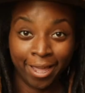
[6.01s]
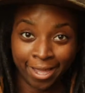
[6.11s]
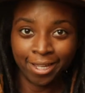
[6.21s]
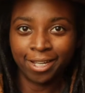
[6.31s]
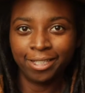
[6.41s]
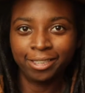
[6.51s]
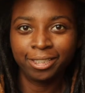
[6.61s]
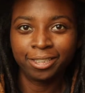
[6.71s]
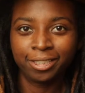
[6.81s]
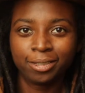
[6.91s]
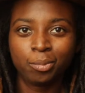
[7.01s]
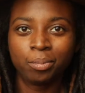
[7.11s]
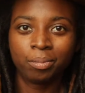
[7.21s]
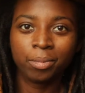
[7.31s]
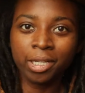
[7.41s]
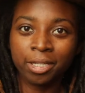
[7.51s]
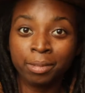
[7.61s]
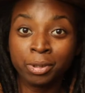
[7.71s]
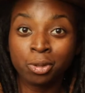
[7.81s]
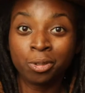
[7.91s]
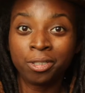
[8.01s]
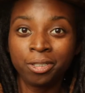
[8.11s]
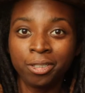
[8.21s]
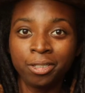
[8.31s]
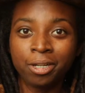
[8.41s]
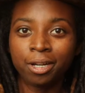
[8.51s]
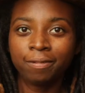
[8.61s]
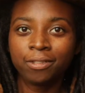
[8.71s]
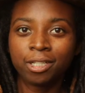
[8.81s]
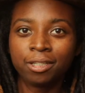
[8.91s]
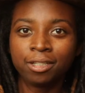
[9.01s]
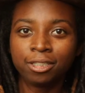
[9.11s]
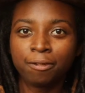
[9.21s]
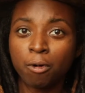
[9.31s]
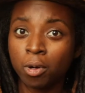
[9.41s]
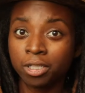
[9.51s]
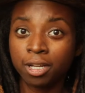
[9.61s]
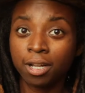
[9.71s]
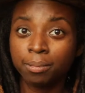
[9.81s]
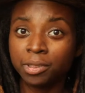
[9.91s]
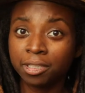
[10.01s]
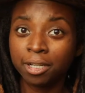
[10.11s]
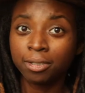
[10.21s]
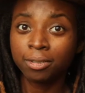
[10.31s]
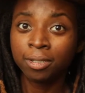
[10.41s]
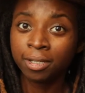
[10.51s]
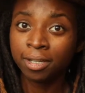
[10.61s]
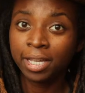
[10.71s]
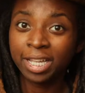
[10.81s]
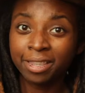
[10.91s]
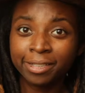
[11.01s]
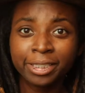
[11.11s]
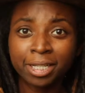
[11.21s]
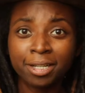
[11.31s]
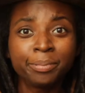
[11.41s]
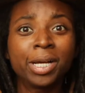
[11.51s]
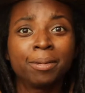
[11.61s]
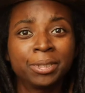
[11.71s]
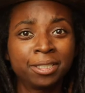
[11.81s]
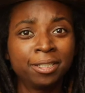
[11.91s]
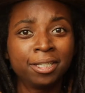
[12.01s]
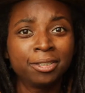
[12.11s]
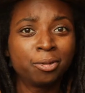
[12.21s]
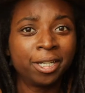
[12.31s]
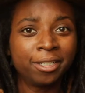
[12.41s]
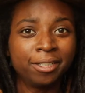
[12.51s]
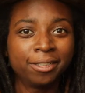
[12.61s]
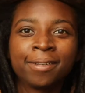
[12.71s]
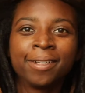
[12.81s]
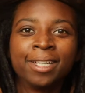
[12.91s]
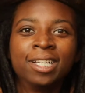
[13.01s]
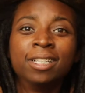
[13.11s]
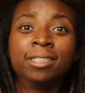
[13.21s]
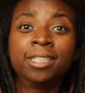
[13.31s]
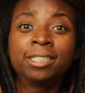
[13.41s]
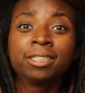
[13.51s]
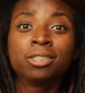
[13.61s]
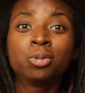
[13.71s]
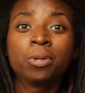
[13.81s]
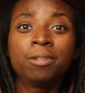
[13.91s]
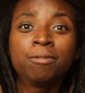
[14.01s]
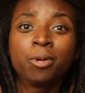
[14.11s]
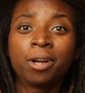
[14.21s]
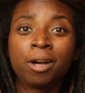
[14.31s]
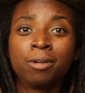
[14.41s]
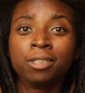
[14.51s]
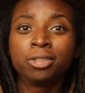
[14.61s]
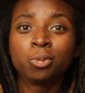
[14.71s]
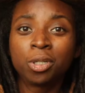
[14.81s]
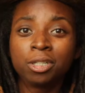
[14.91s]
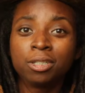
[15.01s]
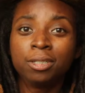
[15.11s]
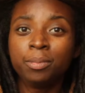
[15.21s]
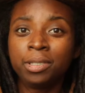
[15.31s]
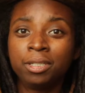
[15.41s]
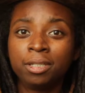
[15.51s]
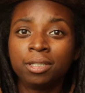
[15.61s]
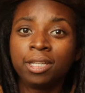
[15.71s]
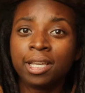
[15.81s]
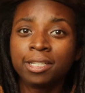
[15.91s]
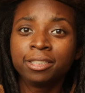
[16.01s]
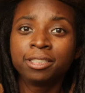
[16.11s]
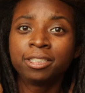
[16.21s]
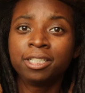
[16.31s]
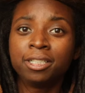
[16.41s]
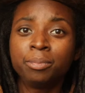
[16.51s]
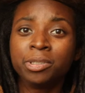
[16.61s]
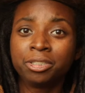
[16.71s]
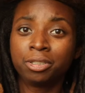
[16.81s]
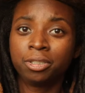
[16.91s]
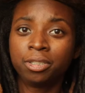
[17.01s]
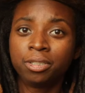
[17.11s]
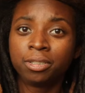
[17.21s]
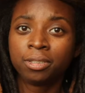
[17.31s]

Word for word: hey guys, my name's Courtney. I've done this four times now, and this time I'm gonna get it right. In less than 24 hours, we're going to be in Kansas City, Missouri.